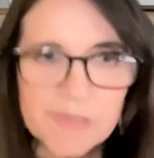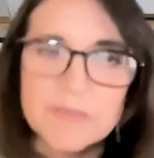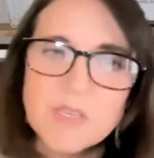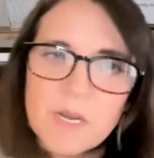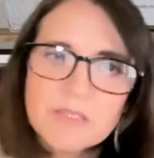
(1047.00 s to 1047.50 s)

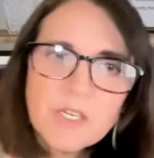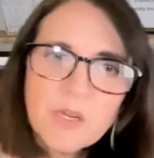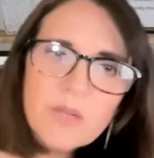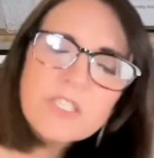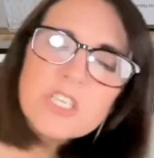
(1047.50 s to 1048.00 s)
Someone has a
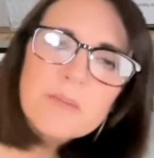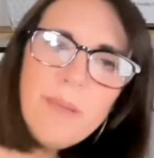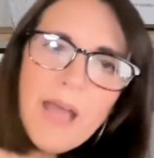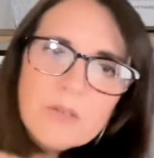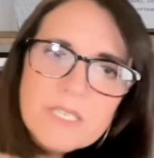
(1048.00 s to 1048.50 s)
question
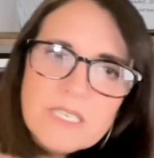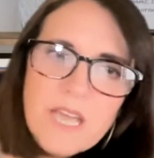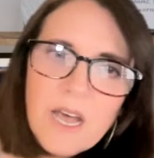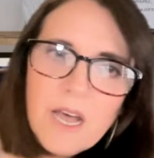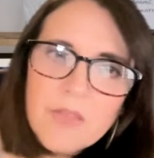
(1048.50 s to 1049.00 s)
about
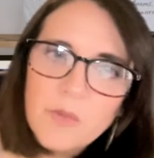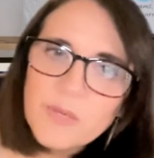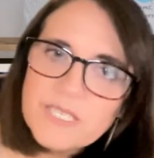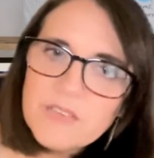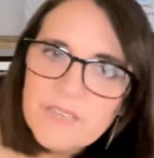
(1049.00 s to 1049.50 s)
the
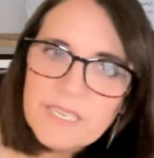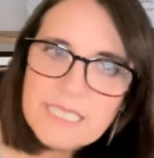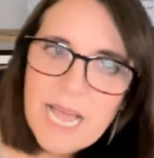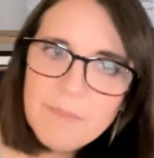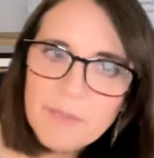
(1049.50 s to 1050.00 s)
risk of an
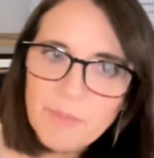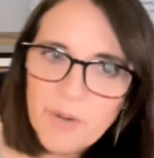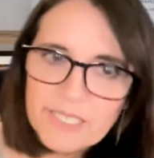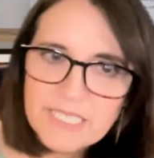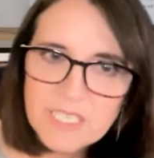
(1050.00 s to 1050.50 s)
ectopic
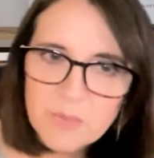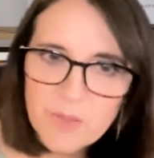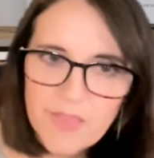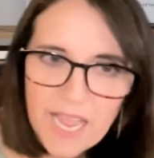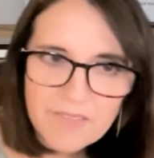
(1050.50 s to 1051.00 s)
pregnancy
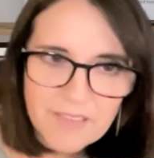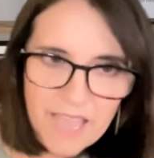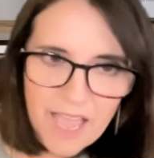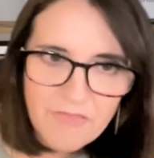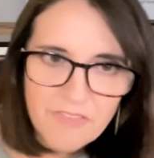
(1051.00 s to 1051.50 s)
with
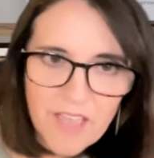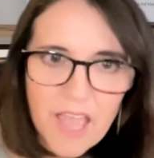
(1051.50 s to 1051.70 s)
IVF.